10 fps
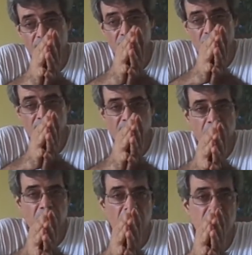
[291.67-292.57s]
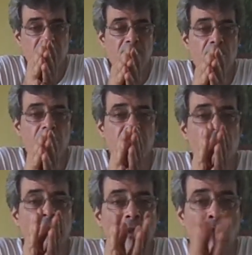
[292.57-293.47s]
So that means
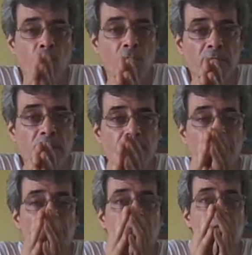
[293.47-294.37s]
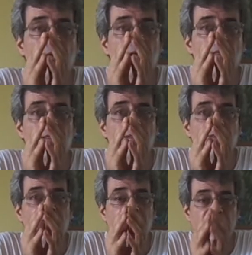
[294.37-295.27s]
that Falcone
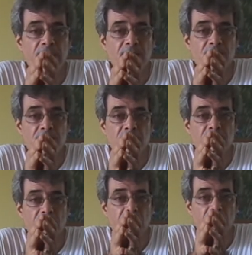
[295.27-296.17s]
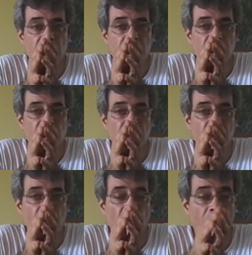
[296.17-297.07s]
thinks that
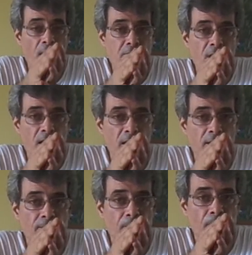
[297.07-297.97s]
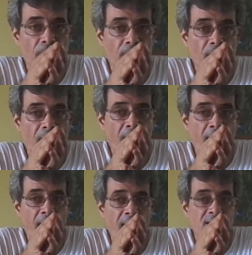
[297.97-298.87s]
Carmine
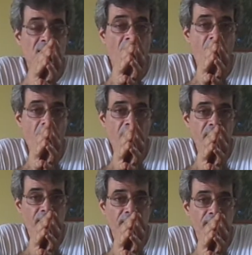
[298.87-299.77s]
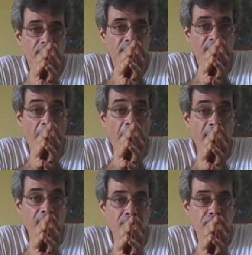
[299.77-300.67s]
has hired a
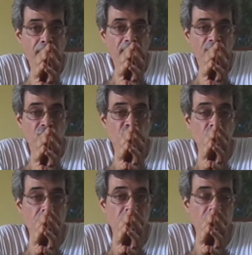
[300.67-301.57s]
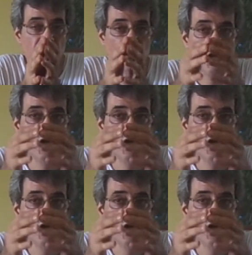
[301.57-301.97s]
hitman to be